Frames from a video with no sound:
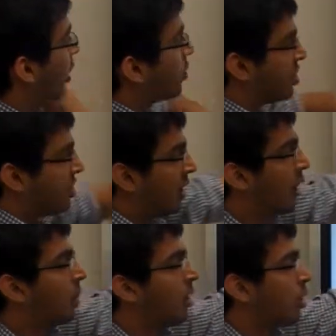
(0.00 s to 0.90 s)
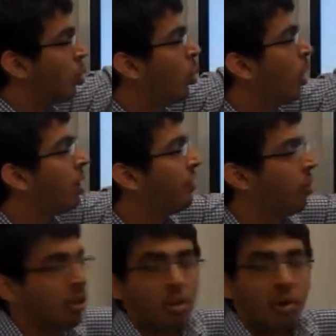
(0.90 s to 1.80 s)
which is nothing but the
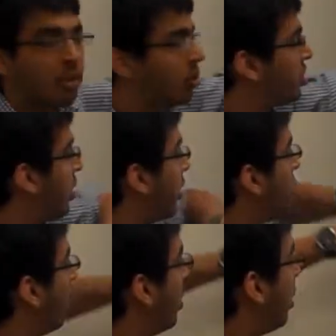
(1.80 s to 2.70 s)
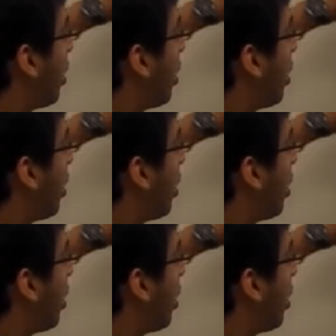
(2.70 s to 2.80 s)
214 convolutional encoder.